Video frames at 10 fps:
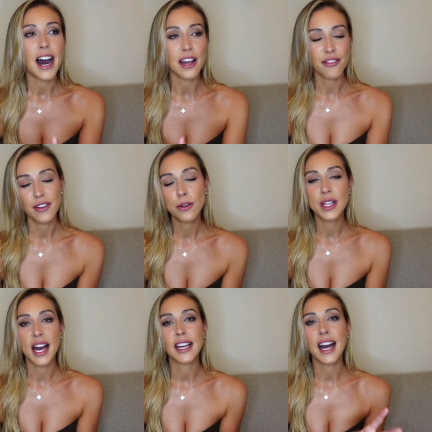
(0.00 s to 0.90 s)
I feel
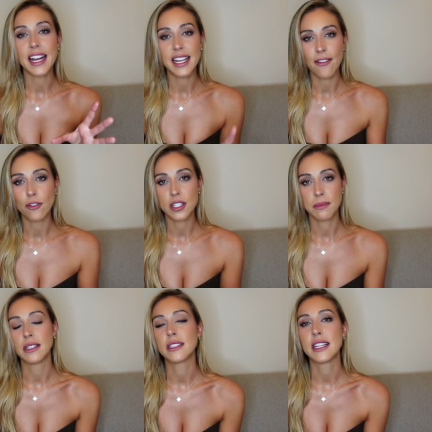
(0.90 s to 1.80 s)
like I never
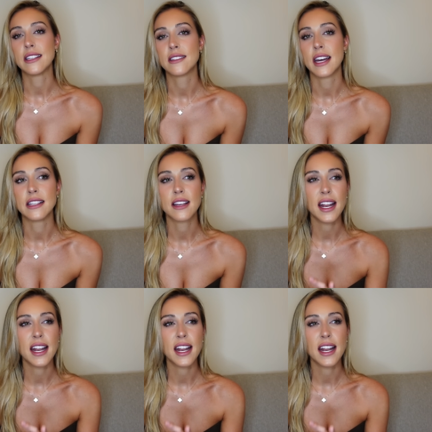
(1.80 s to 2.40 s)
smell it these days.